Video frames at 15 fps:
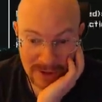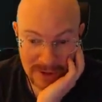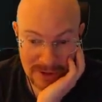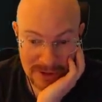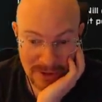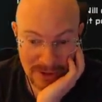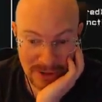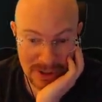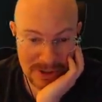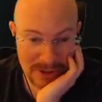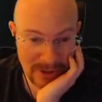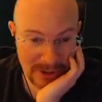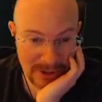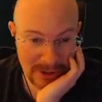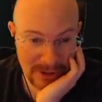So these are
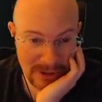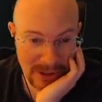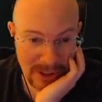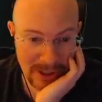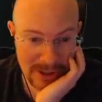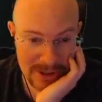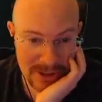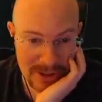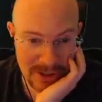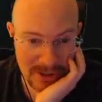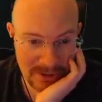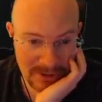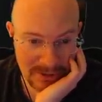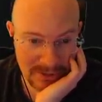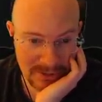little
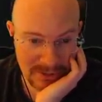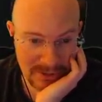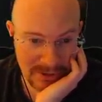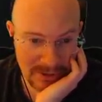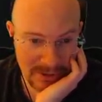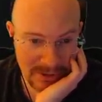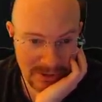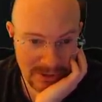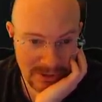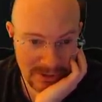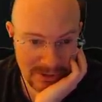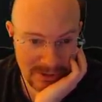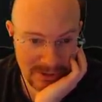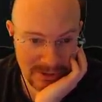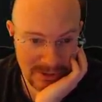oxygen...
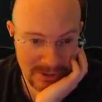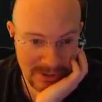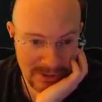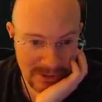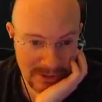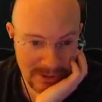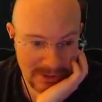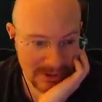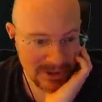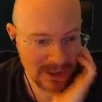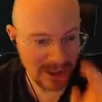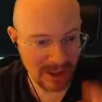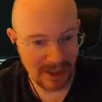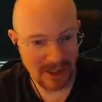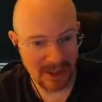
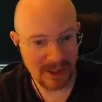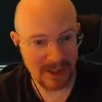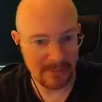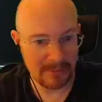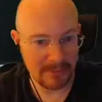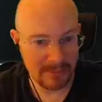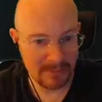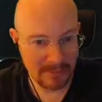Um,